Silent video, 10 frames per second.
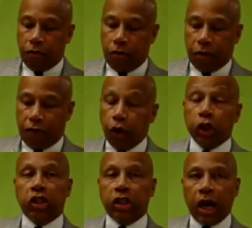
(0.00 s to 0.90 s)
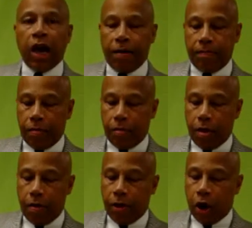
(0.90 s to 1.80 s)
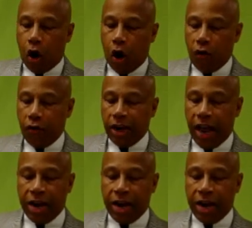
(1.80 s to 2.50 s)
For the first time, they offered